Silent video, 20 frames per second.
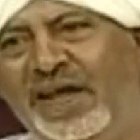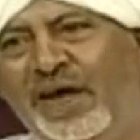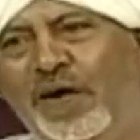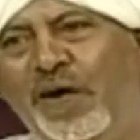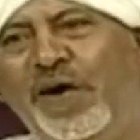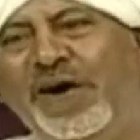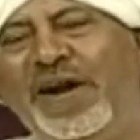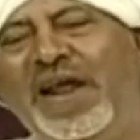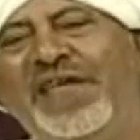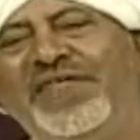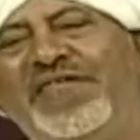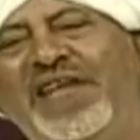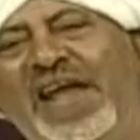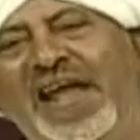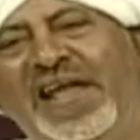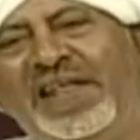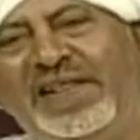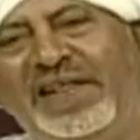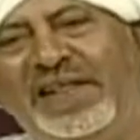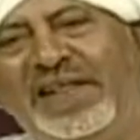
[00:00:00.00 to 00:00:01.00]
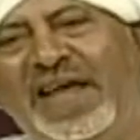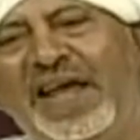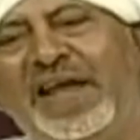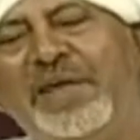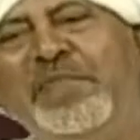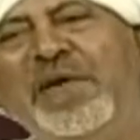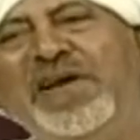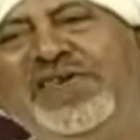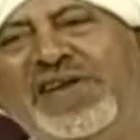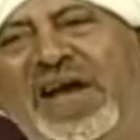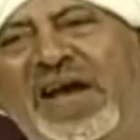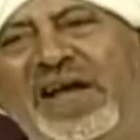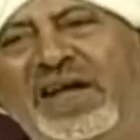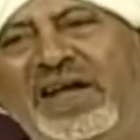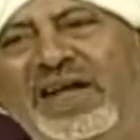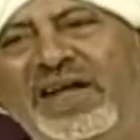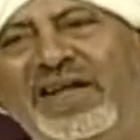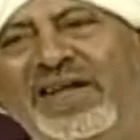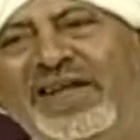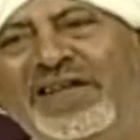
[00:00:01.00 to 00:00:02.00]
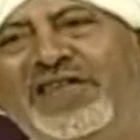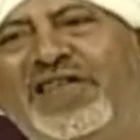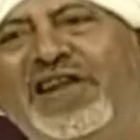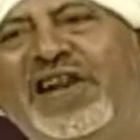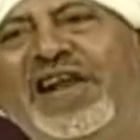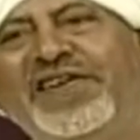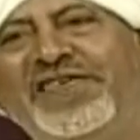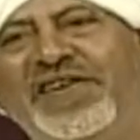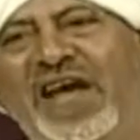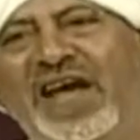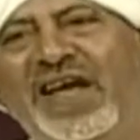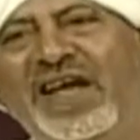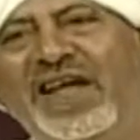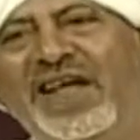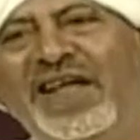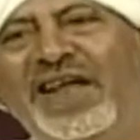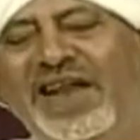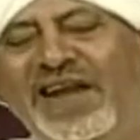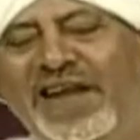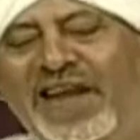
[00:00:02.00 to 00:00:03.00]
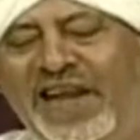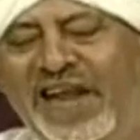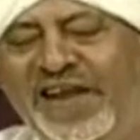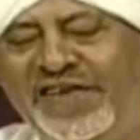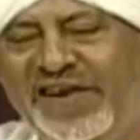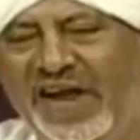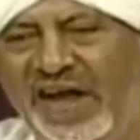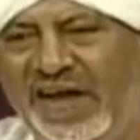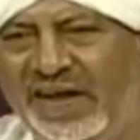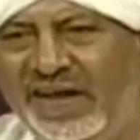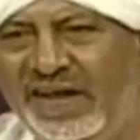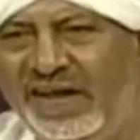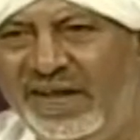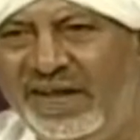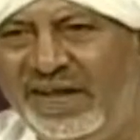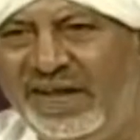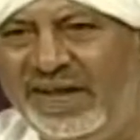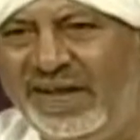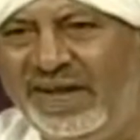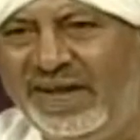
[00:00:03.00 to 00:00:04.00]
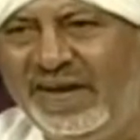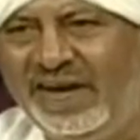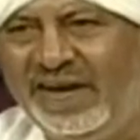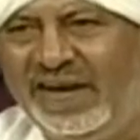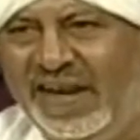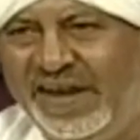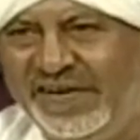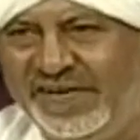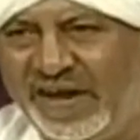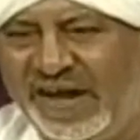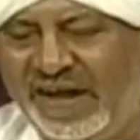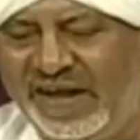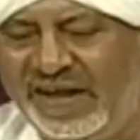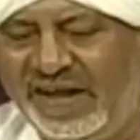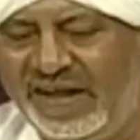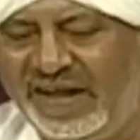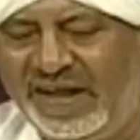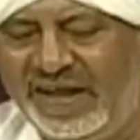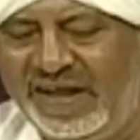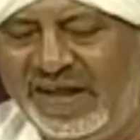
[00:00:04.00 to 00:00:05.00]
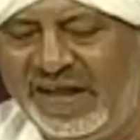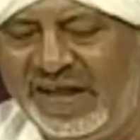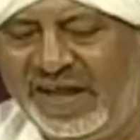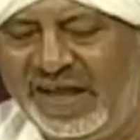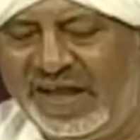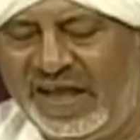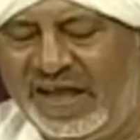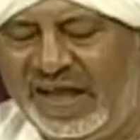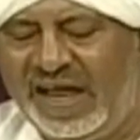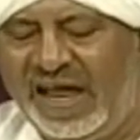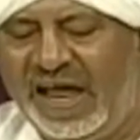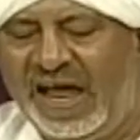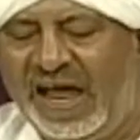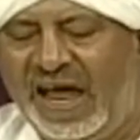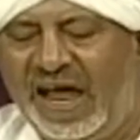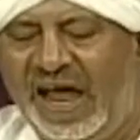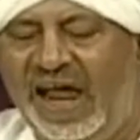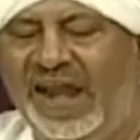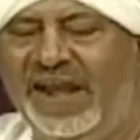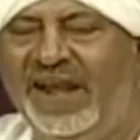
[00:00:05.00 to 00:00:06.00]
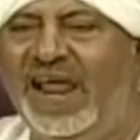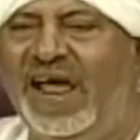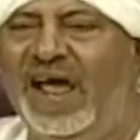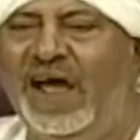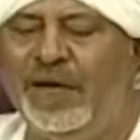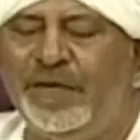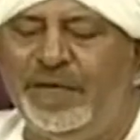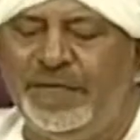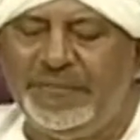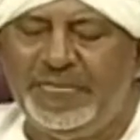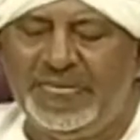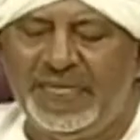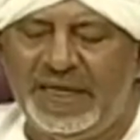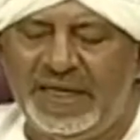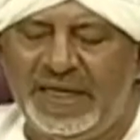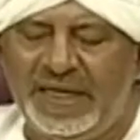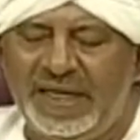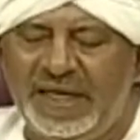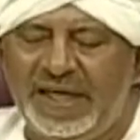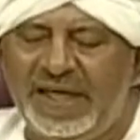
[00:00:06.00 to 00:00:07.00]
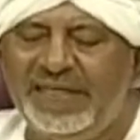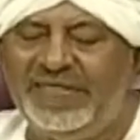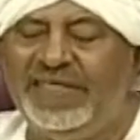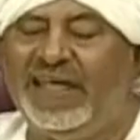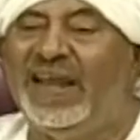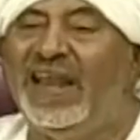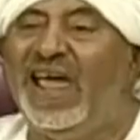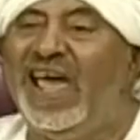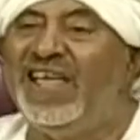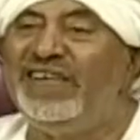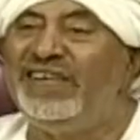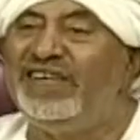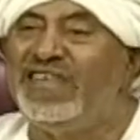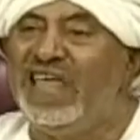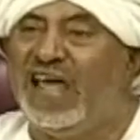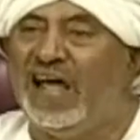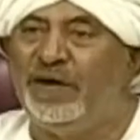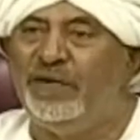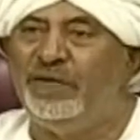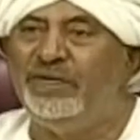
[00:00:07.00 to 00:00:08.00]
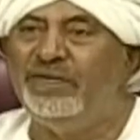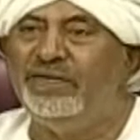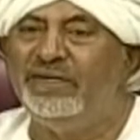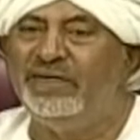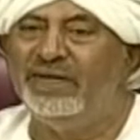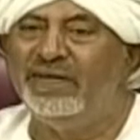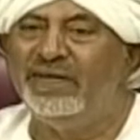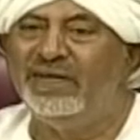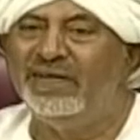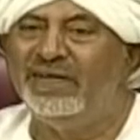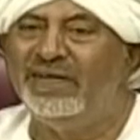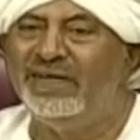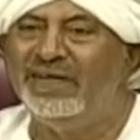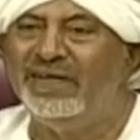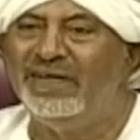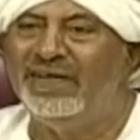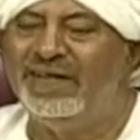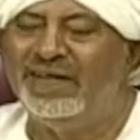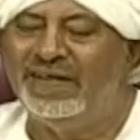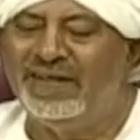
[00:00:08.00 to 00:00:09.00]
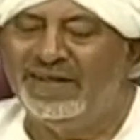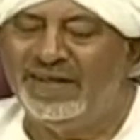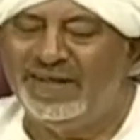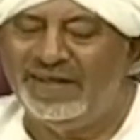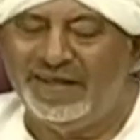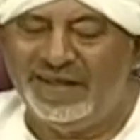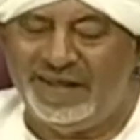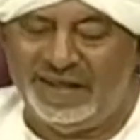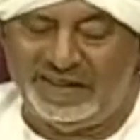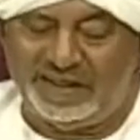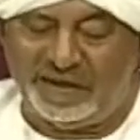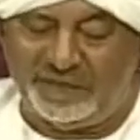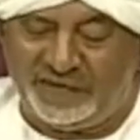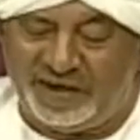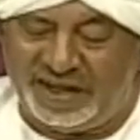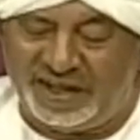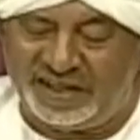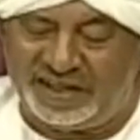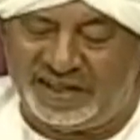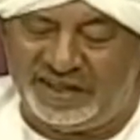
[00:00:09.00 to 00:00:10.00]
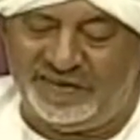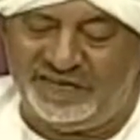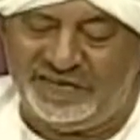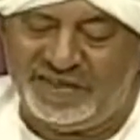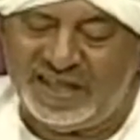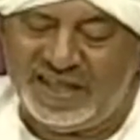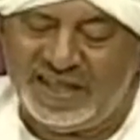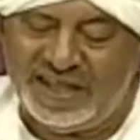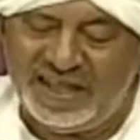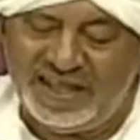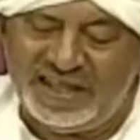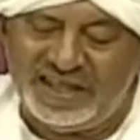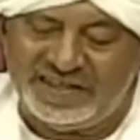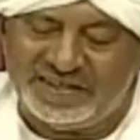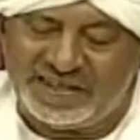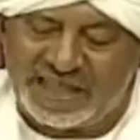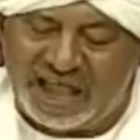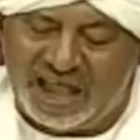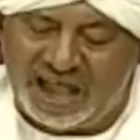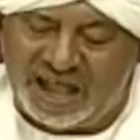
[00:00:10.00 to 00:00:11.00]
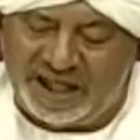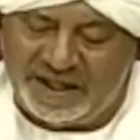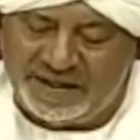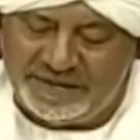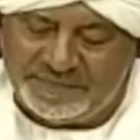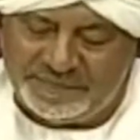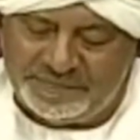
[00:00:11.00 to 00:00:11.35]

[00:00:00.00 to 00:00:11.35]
or at the end, like measure, treasure, leisure, leisure. And now, the last sound in the fricatives is the ha.